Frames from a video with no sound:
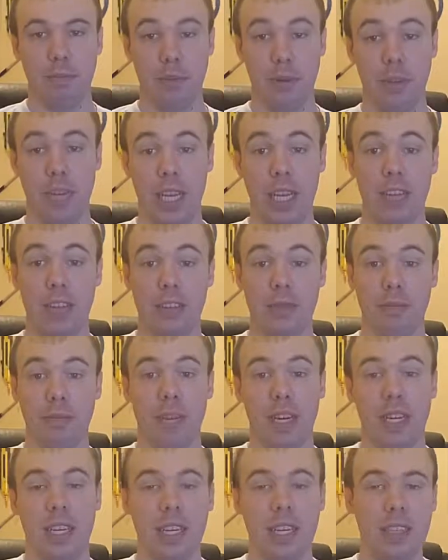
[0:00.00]
botanical
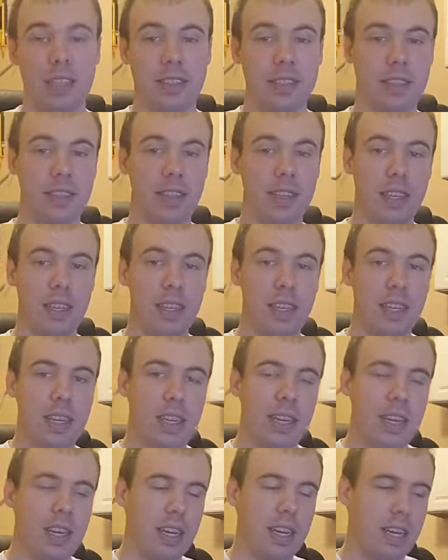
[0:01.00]
products
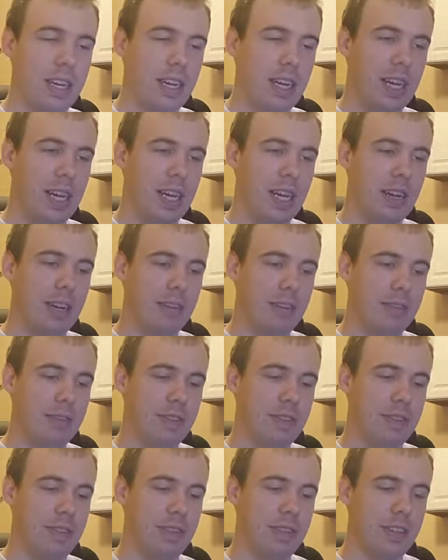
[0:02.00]

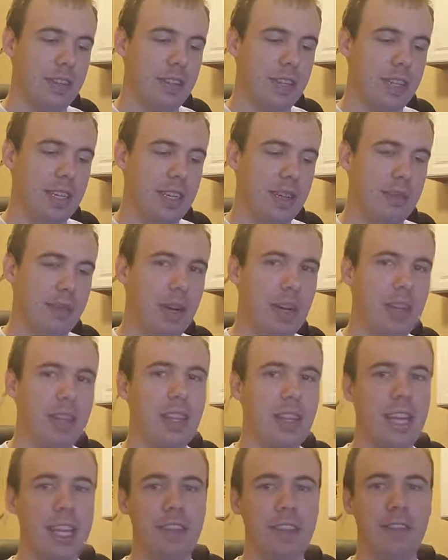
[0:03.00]
However, um,
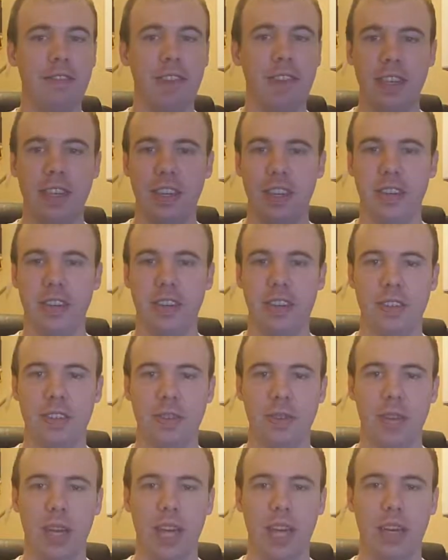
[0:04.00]
unlike vintners
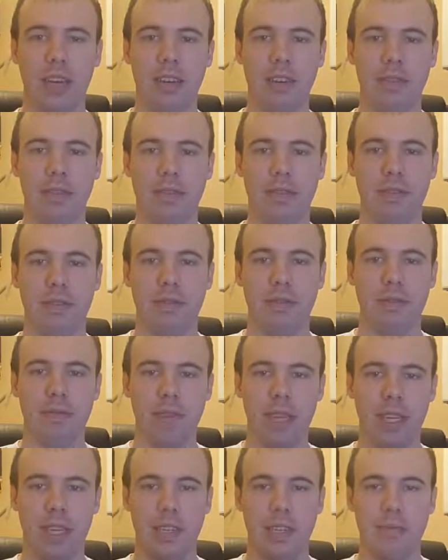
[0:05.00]
who have
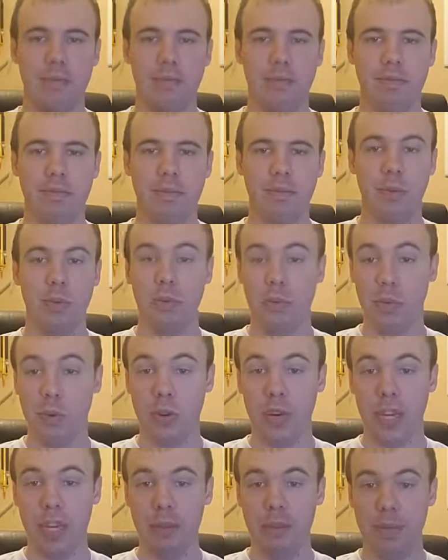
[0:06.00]
um,
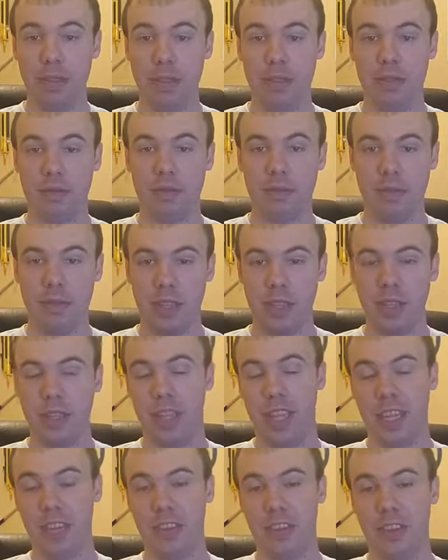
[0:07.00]
grapes
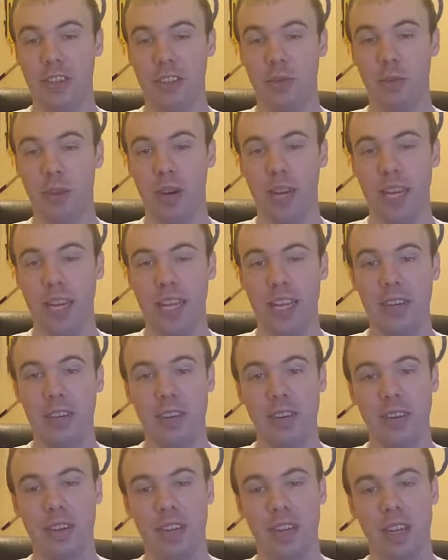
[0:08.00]
that they turn to wine,
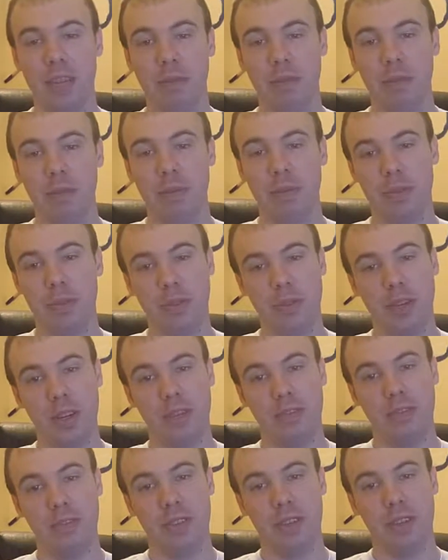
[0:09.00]
or people who
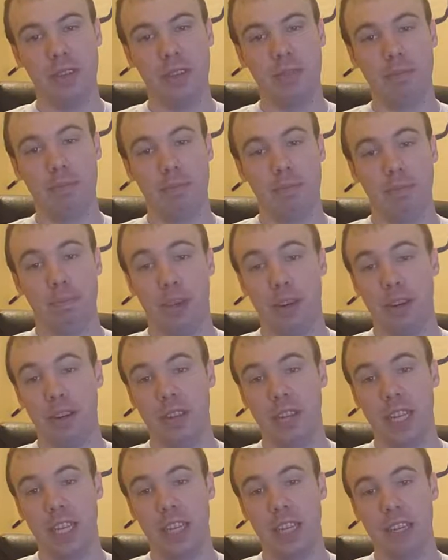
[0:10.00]
have
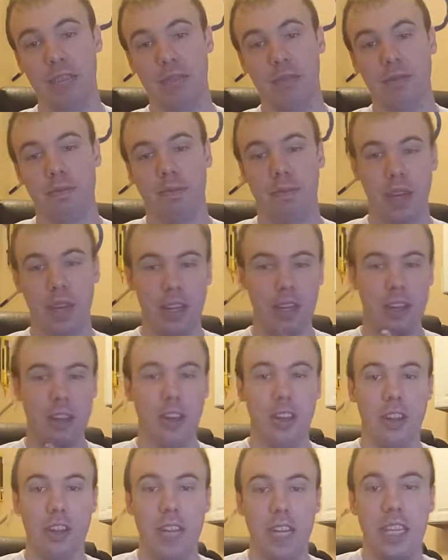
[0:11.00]
barley or
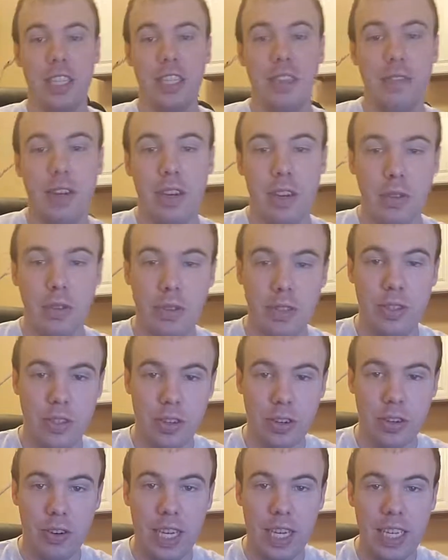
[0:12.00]
other kinds of oats
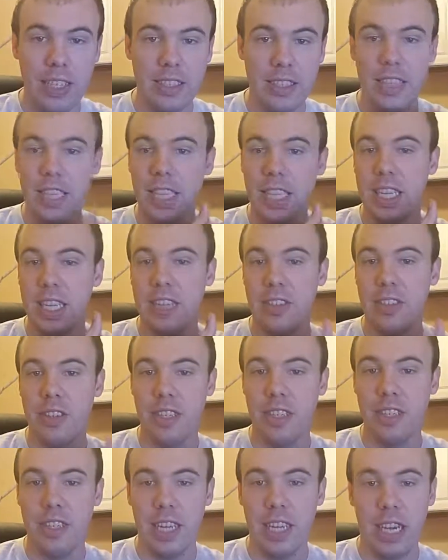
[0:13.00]
or grains that they can
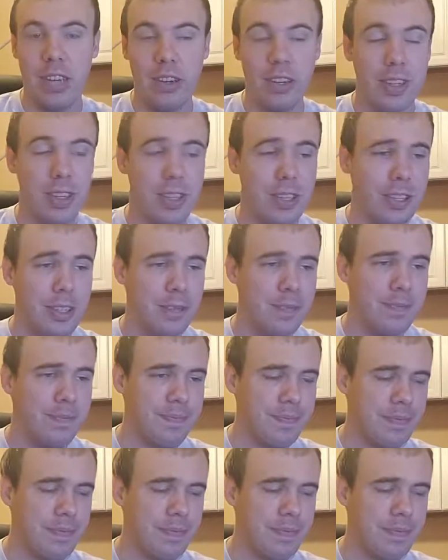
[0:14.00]
turn into alcohol,